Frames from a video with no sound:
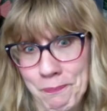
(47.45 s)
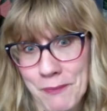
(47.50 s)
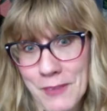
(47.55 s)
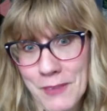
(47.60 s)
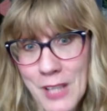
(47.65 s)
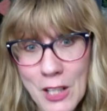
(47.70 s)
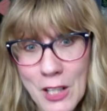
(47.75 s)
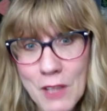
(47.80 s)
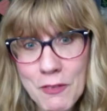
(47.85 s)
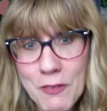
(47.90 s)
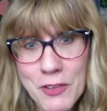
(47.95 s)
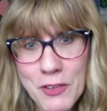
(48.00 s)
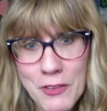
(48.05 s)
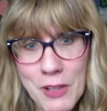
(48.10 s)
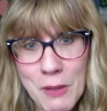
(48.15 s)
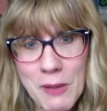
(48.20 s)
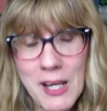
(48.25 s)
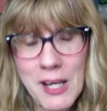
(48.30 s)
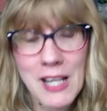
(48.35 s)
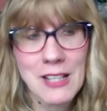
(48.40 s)
Little over
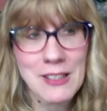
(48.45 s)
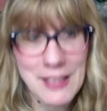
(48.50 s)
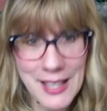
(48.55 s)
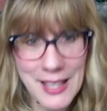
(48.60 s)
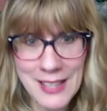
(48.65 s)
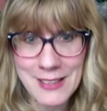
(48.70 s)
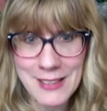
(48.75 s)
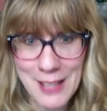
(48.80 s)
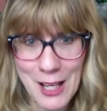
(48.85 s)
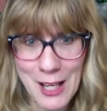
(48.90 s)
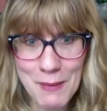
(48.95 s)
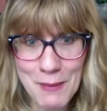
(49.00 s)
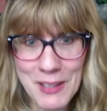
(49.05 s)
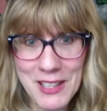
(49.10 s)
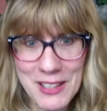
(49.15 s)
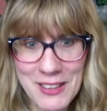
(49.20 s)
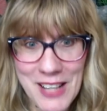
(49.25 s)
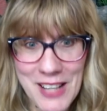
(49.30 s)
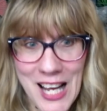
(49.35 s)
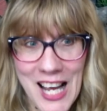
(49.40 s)
three weeks. It's coming,
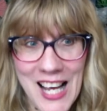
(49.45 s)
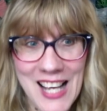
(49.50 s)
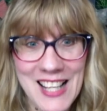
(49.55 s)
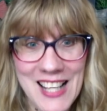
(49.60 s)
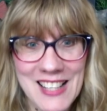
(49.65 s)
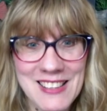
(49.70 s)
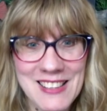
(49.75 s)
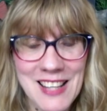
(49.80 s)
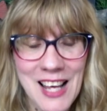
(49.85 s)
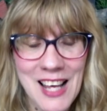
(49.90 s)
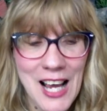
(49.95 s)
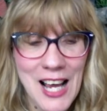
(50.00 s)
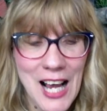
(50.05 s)
you guys.